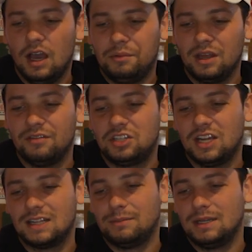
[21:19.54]
I want to give a
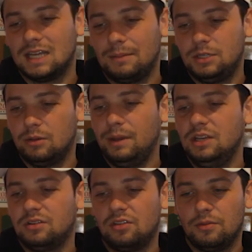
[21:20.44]
shout out to my top tier
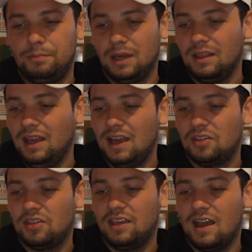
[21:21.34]
patrons: Bailey
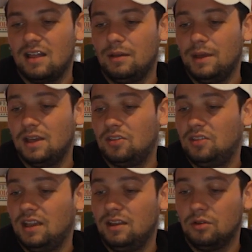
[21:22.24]
S, Callum S,
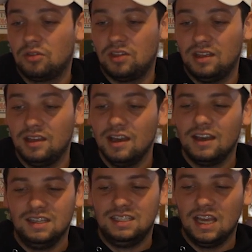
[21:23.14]
Daniel C,
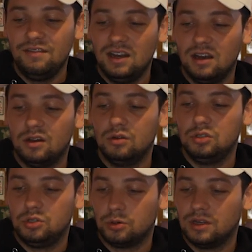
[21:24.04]
David O,
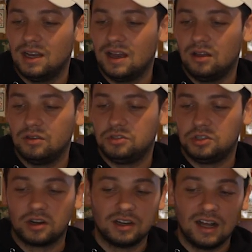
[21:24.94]
Jordan L,
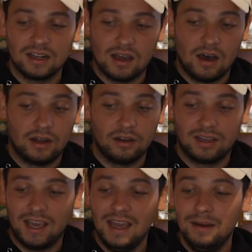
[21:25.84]
Juggernaut
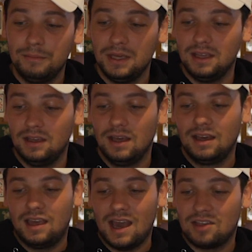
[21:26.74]
Otter, Caden B,
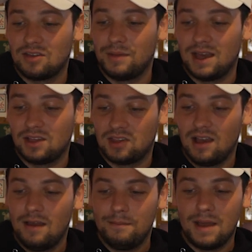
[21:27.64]
Cassim S,
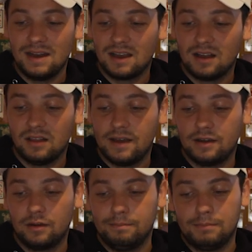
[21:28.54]
Magna
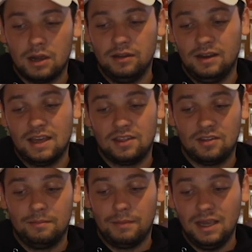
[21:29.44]
Collider, Martin
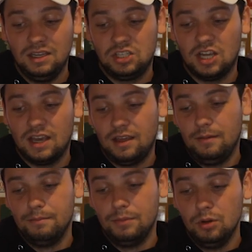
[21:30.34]
S, Mike
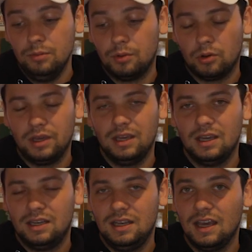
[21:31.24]
J, Moonboy,
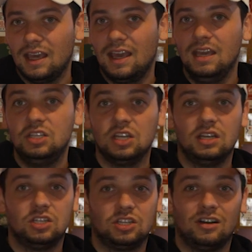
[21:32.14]
Nick H,
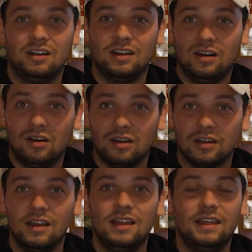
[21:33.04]
and Sean
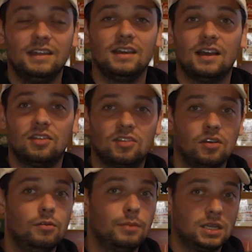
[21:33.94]
R. Thank you guys
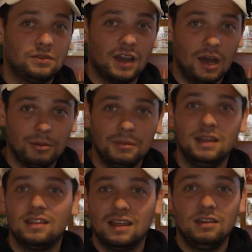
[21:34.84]
so much for helping
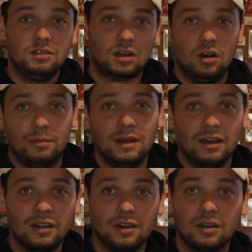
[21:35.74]
me, and thank you to all my
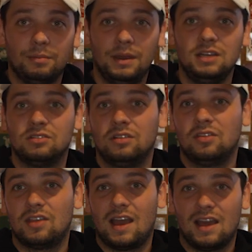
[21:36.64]
other
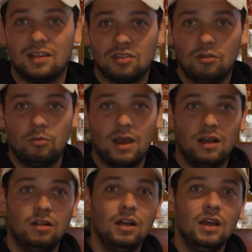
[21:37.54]
patrons as
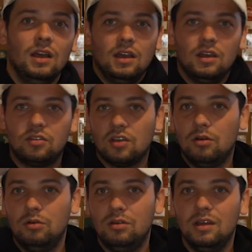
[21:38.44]
well.
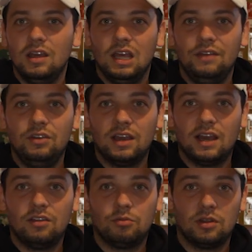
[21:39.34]
So if you
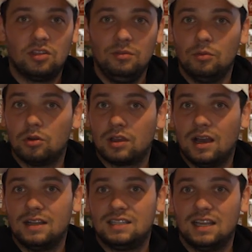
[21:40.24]
guys want to see more
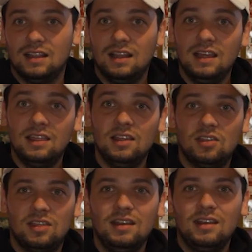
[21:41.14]
content like
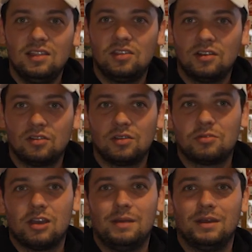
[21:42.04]
this, then consider
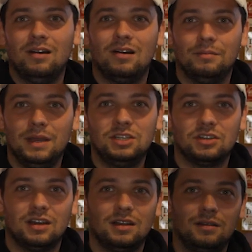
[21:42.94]
subscribing on
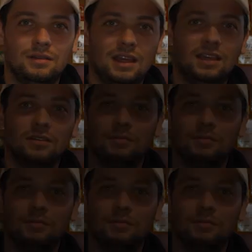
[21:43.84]
Patreon. Thank you.